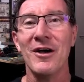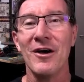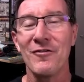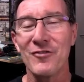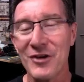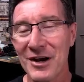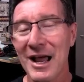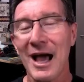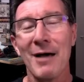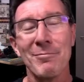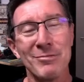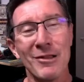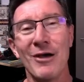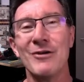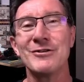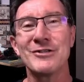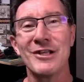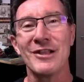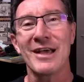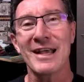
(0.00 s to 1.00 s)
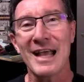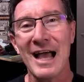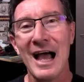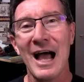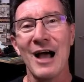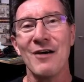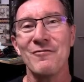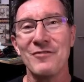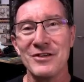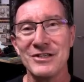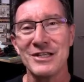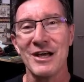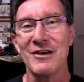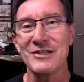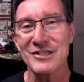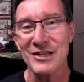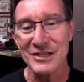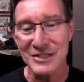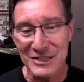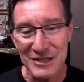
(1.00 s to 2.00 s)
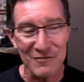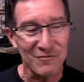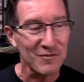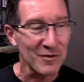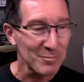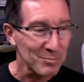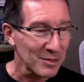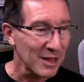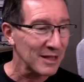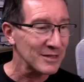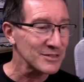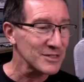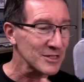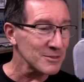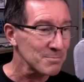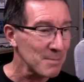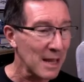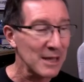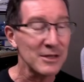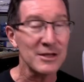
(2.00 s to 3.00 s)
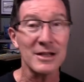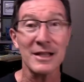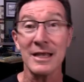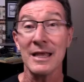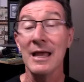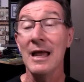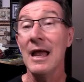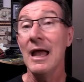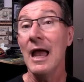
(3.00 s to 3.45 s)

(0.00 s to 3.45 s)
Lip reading: I've got to upload to like half a dozen different places manually.